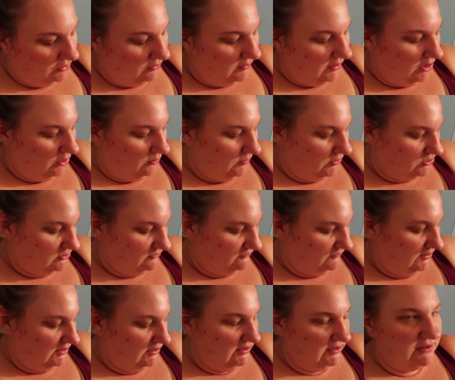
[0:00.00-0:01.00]
know how much of
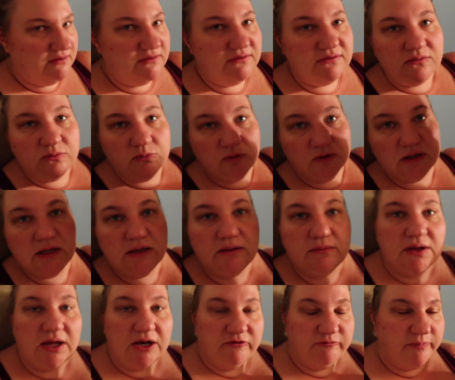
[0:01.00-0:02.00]
it is really
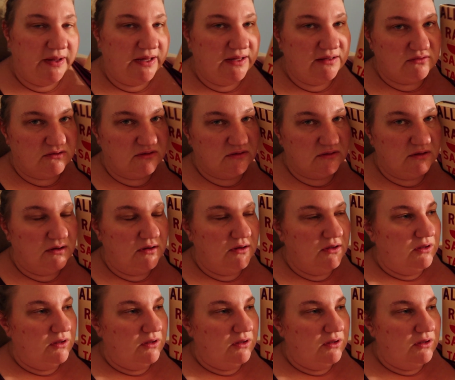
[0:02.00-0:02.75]
kind of based